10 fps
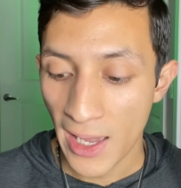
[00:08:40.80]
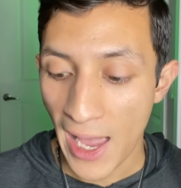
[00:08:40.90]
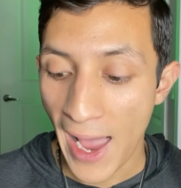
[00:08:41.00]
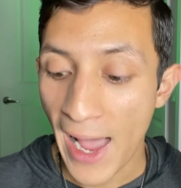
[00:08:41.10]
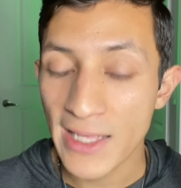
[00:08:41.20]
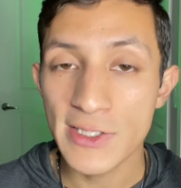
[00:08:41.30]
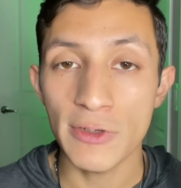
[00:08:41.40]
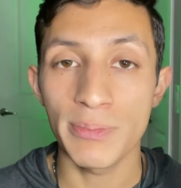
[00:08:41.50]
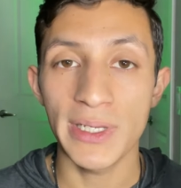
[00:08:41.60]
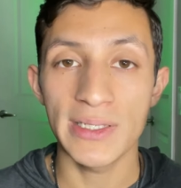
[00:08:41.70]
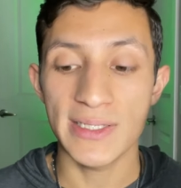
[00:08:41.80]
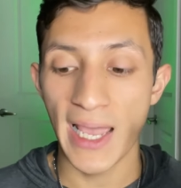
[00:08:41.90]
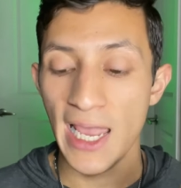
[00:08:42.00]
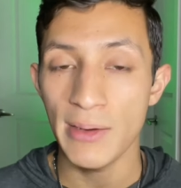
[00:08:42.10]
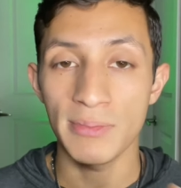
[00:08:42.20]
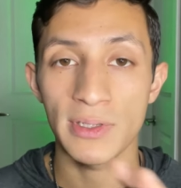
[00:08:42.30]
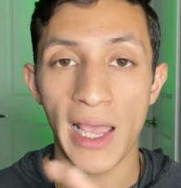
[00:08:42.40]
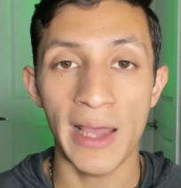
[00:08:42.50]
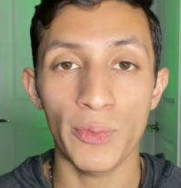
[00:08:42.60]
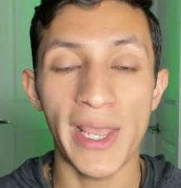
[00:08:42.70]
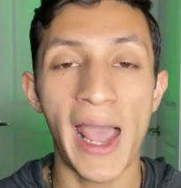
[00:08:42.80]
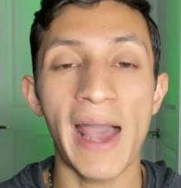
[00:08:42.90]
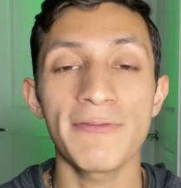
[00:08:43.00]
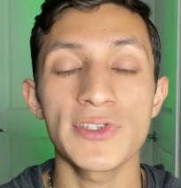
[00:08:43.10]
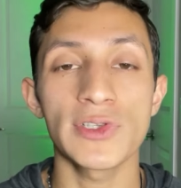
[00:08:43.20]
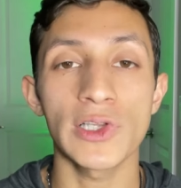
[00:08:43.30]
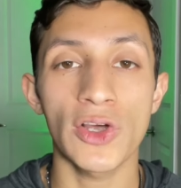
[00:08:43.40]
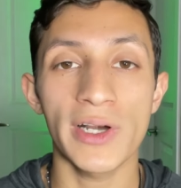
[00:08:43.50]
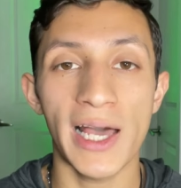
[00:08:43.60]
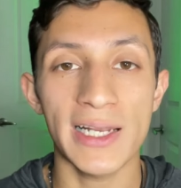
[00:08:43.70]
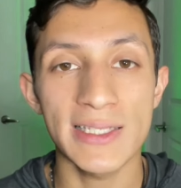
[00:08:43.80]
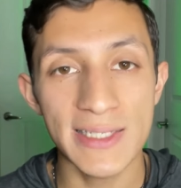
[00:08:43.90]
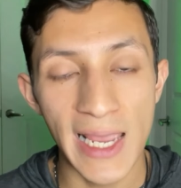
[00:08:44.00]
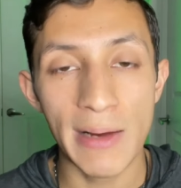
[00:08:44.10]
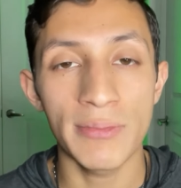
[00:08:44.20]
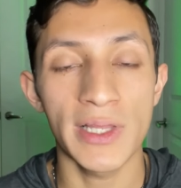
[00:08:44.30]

had to be tamed and we have to learn how to tame